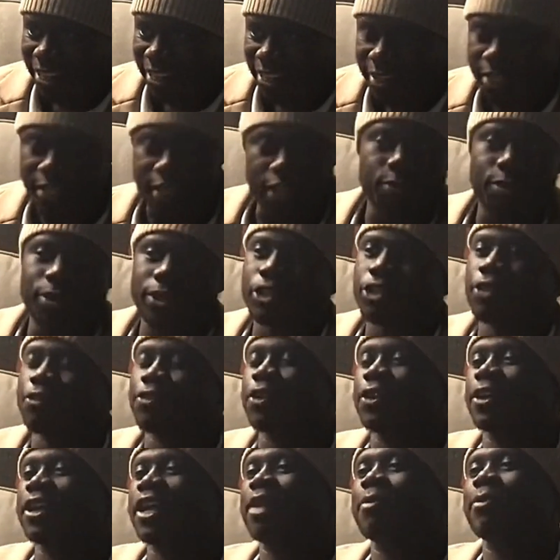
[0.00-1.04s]
The image of
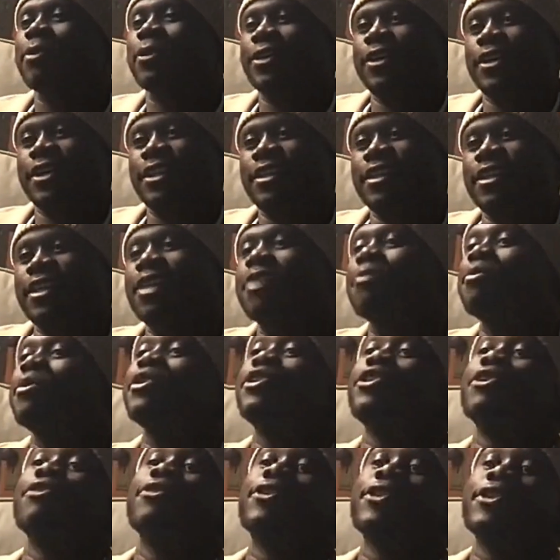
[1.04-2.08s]
your neighborhood, the
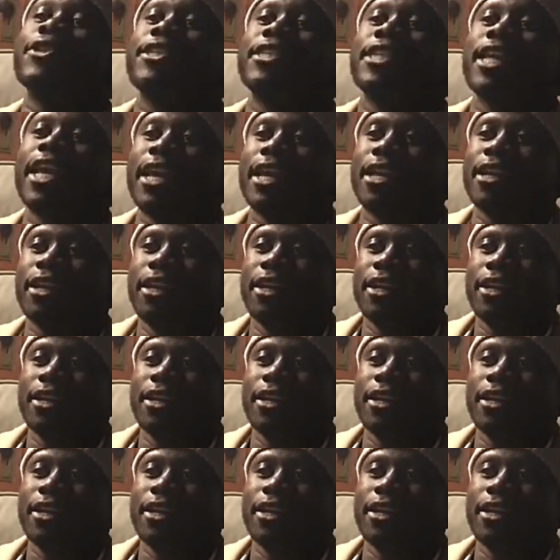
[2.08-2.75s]
image of your state.